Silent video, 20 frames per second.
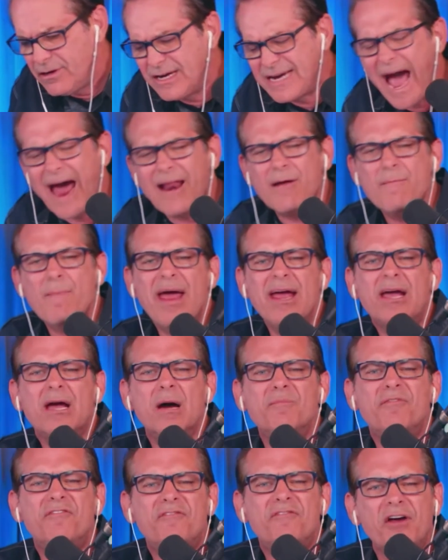Gotta make
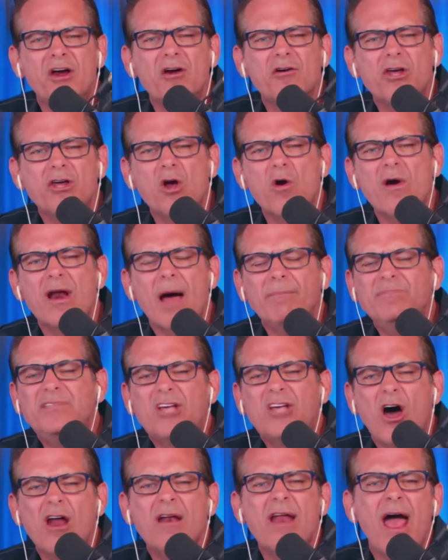them fear you, and I'm
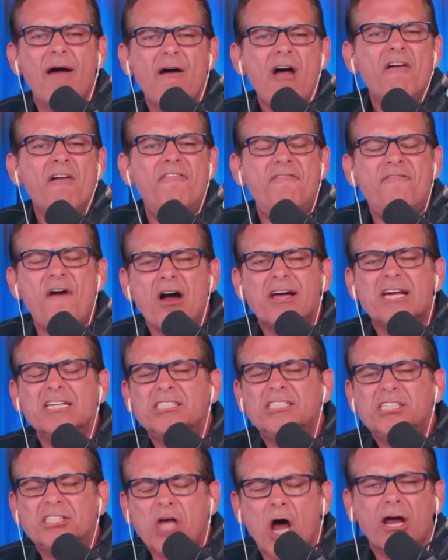done fucking
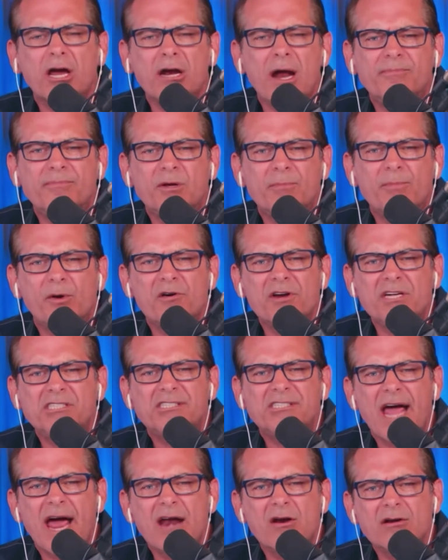sucking up to Bernie
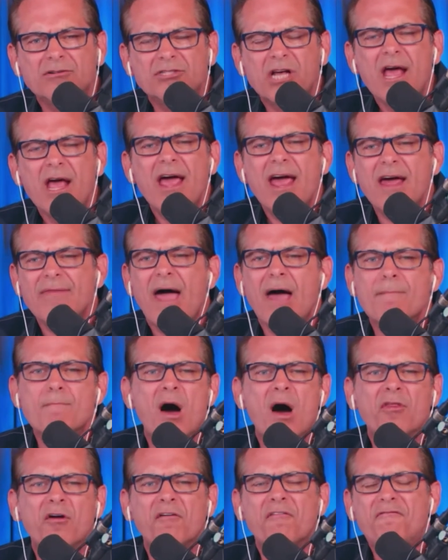Sanders, and that
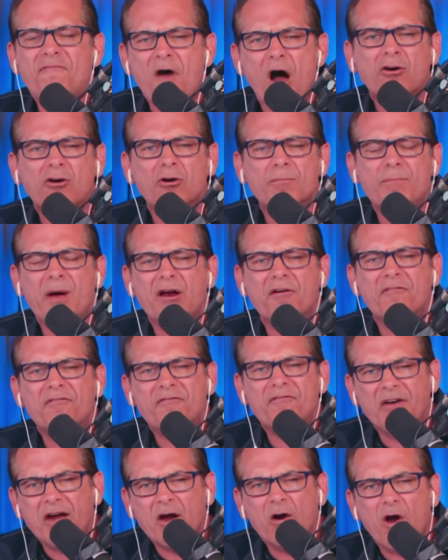motherfucker better
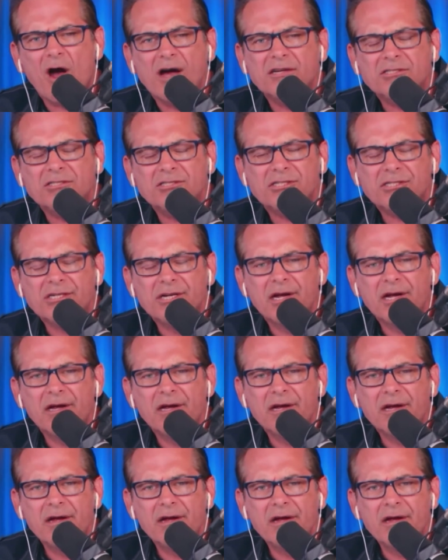fear us,
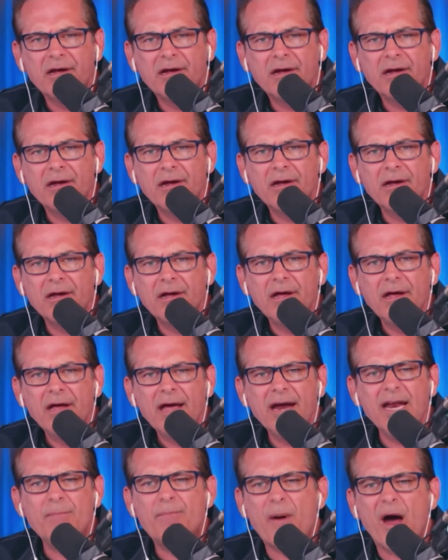
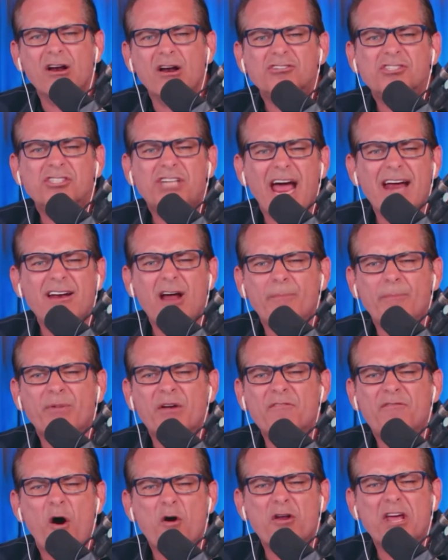and he better stand up
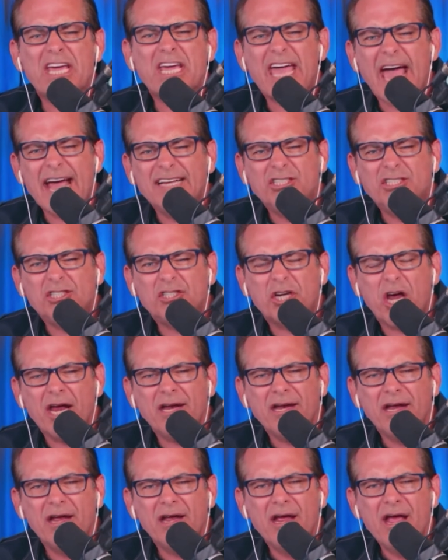and vote against
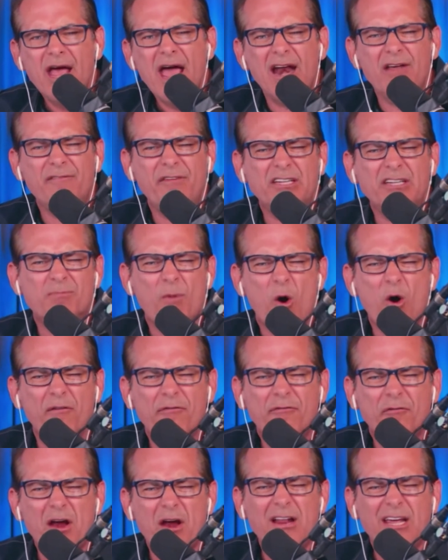shit, and if he's more
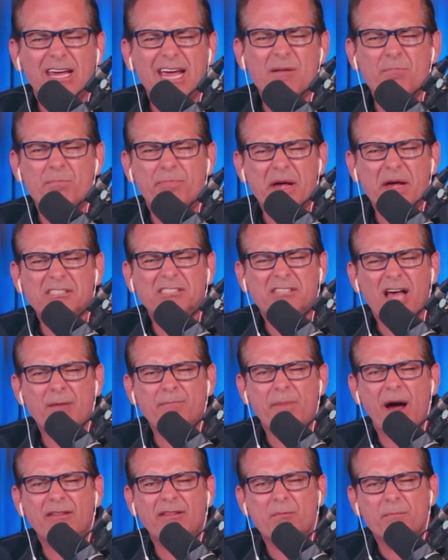afraid of getting pissed on
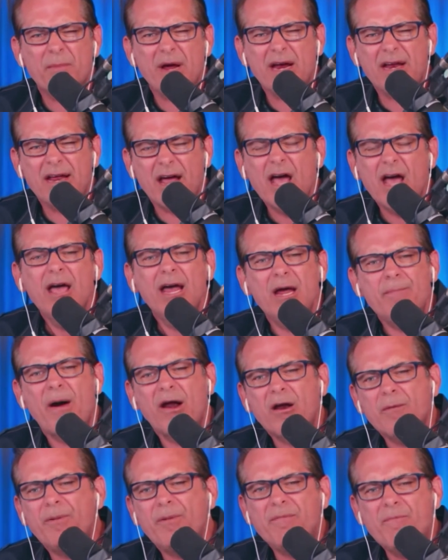by the media, he
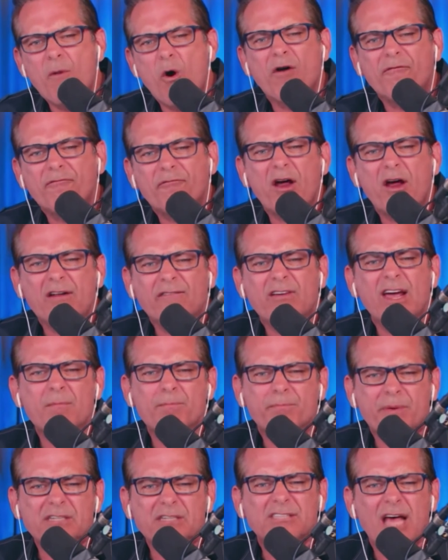better be more afraid of
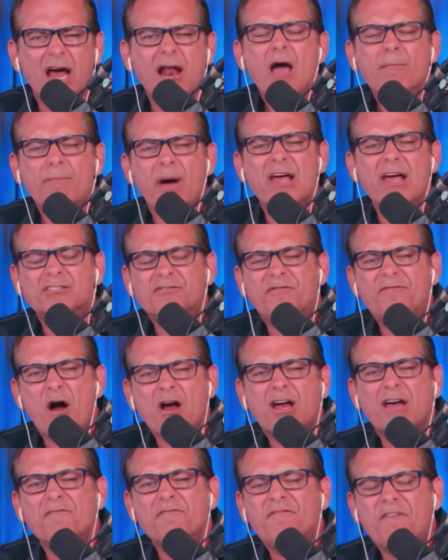getting pissed on by his
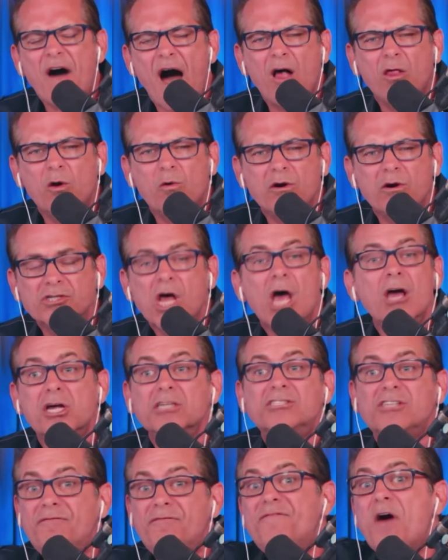fucking followers,
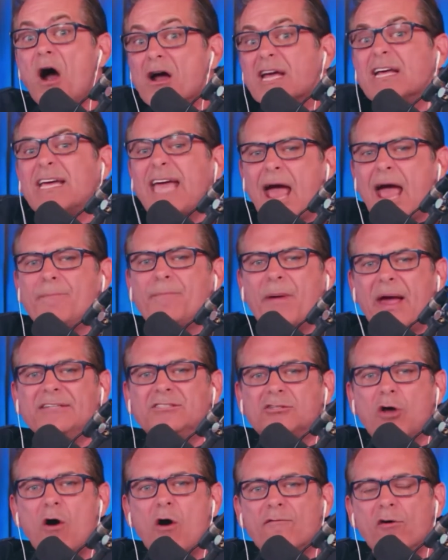because the fucking
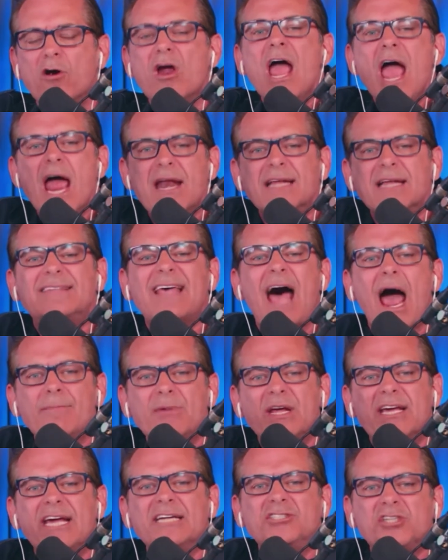campaign's over, and the time
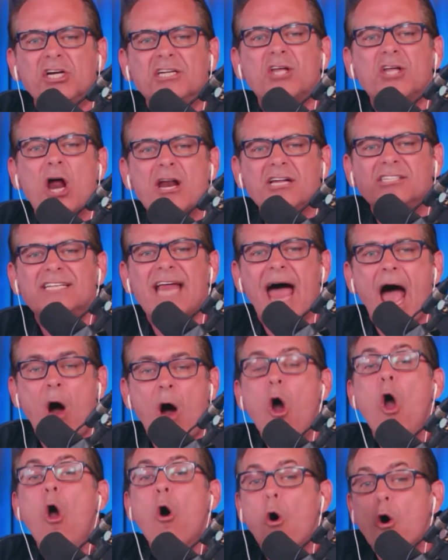to get shit done is now.
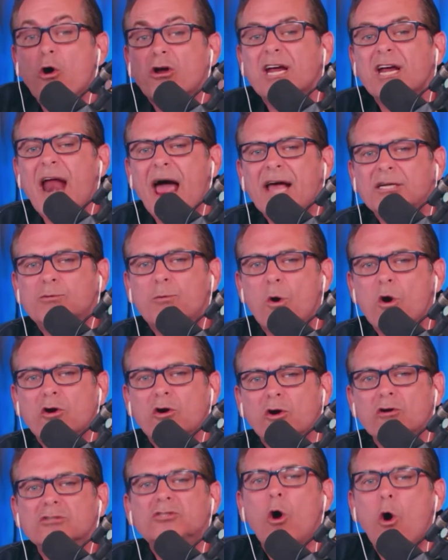Organize
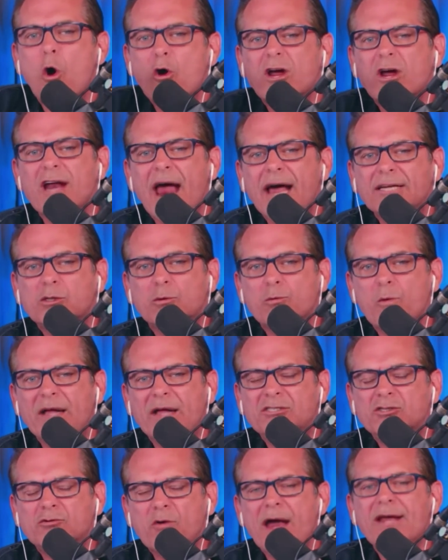workers, organize a
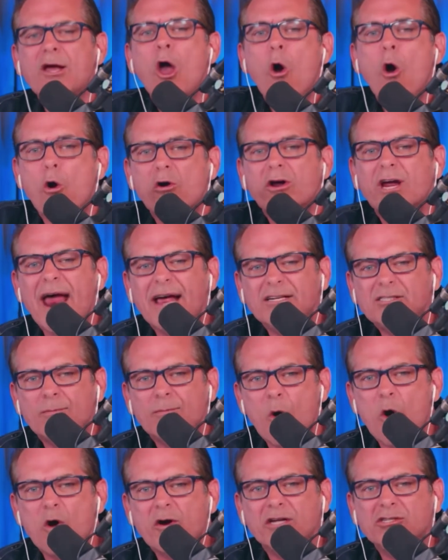red strike, organize a
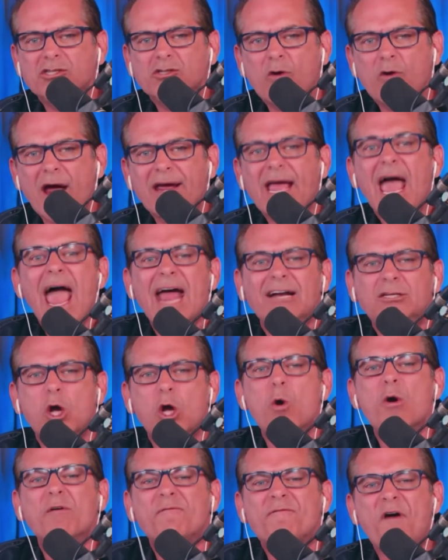mortgage strike, and
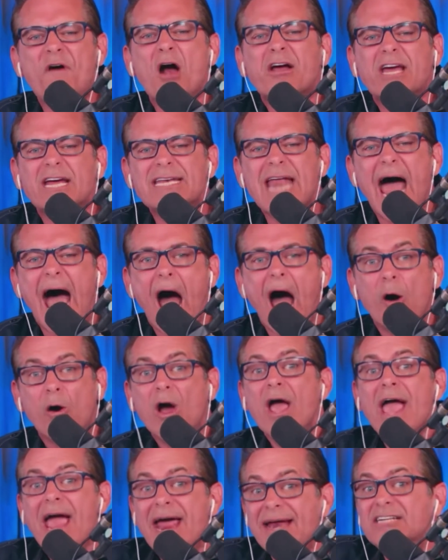do it fucking now,
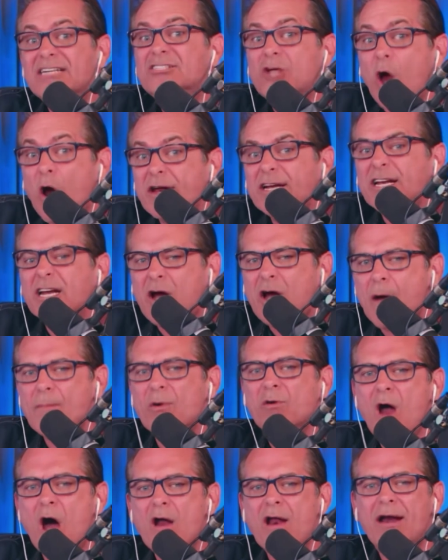and he's starting to come
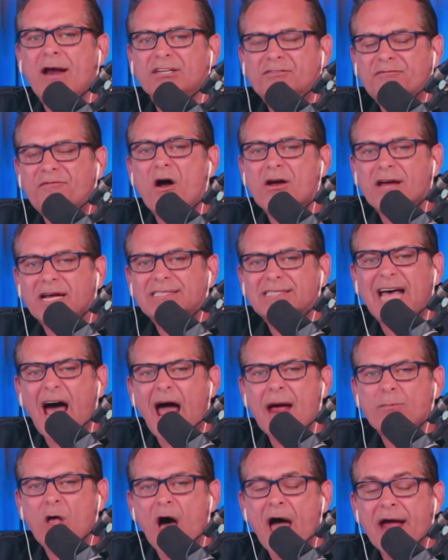around on his fucking
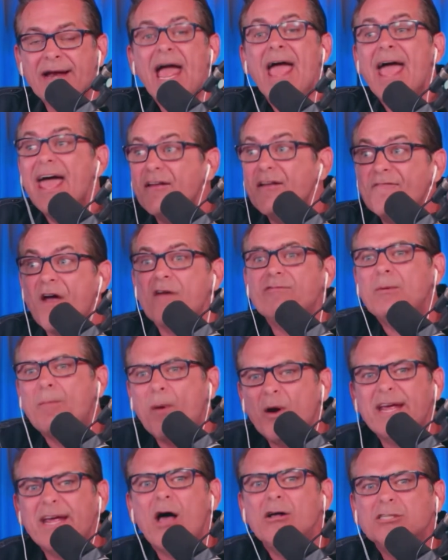timeline, and if
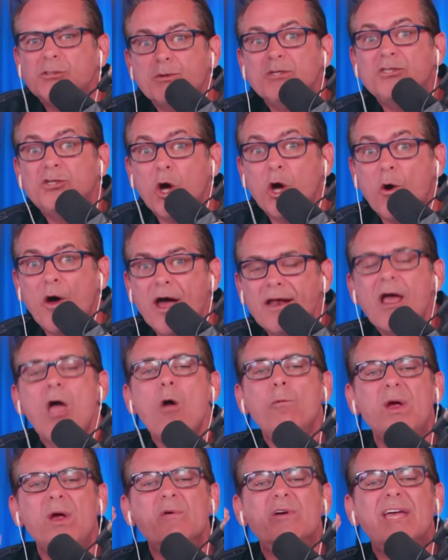everybody else would do it,
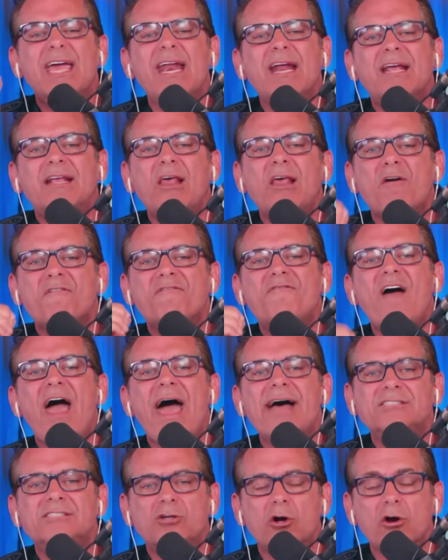we would get it there
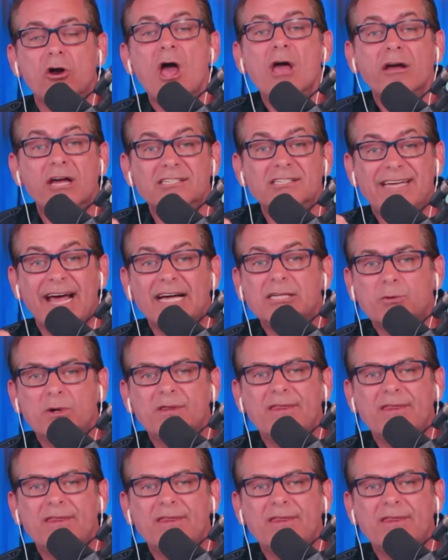faster, because guess